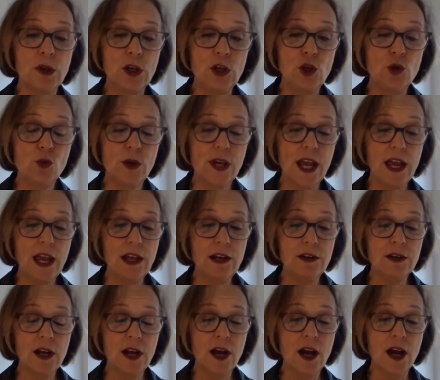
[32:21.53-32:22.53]
You
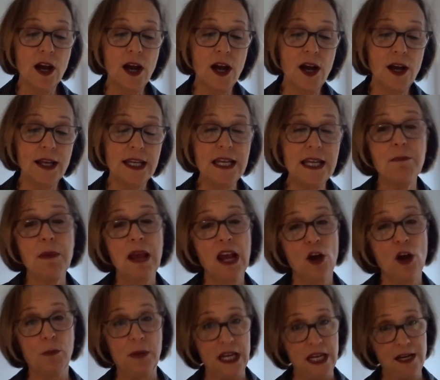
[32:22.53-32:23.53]
can
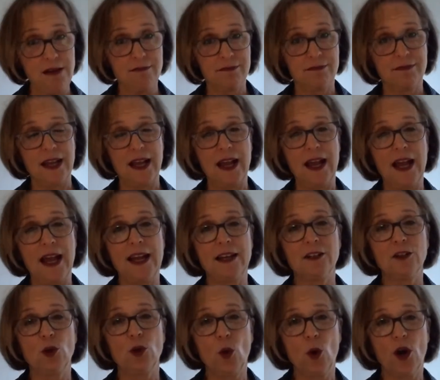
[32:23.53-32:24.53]
email me
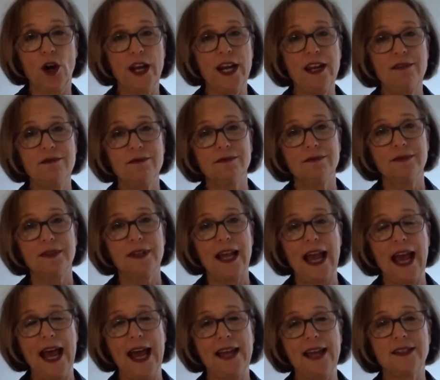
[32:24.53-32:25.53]
at
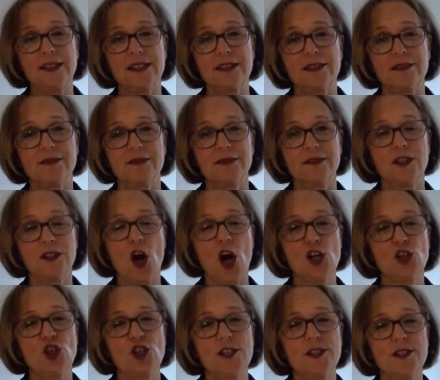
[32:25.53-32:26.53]

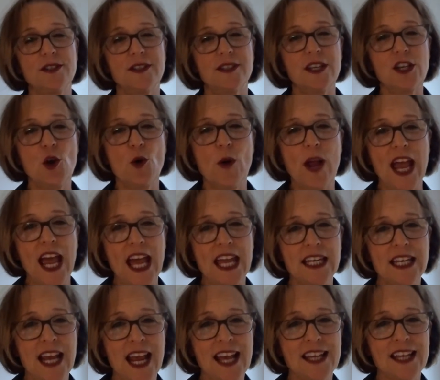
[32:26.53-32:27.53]
Lori@conscious,
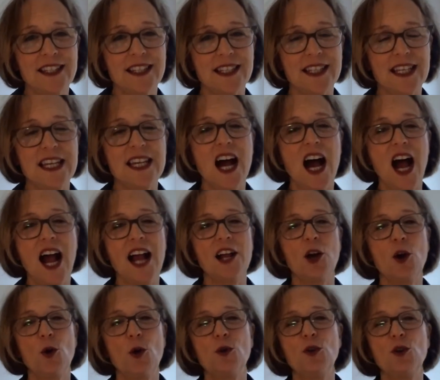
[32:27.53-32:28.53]

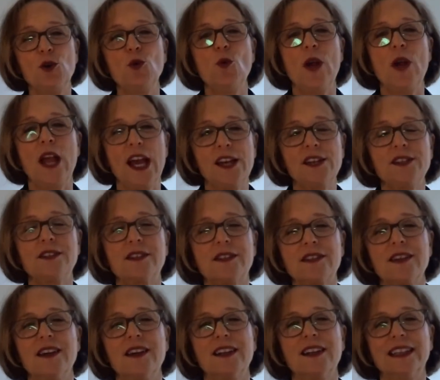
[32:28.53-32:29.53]

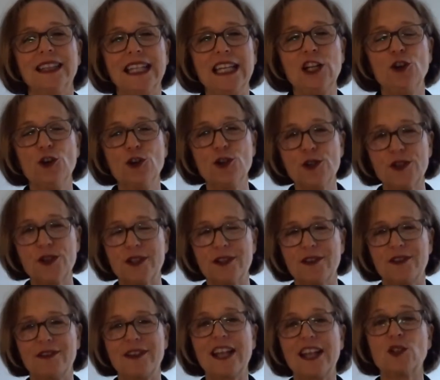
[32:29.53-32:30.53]
CONSCIOUS,
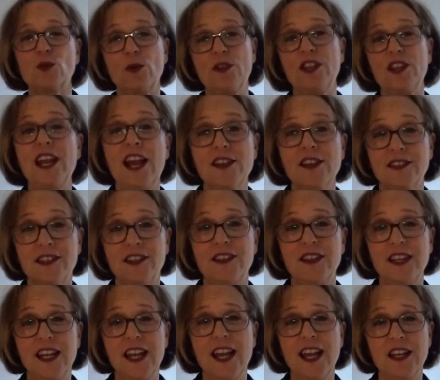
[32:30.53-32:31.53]
leaders, that's with an S at
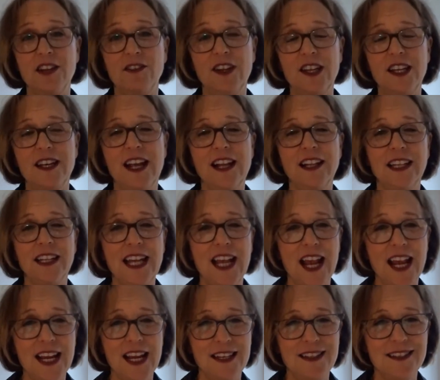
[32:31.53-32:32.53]
the end of it,
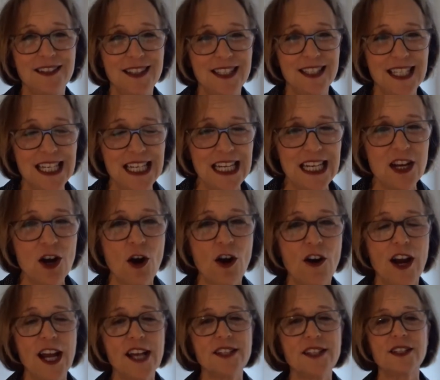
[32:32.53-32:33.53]

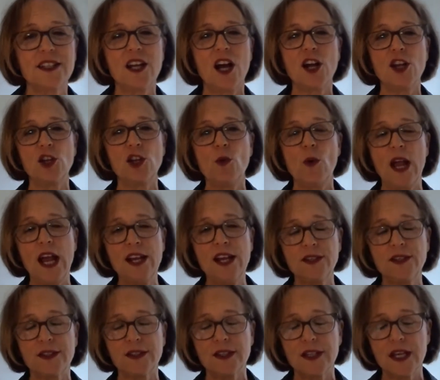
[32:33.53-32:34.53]

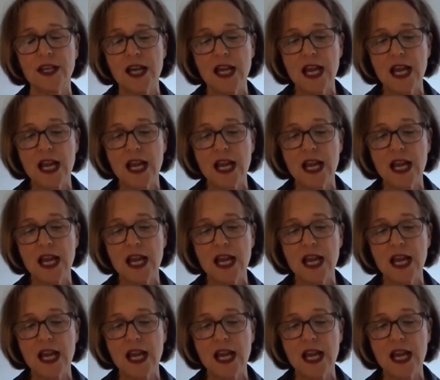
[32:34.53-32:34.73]
LEADERS.US.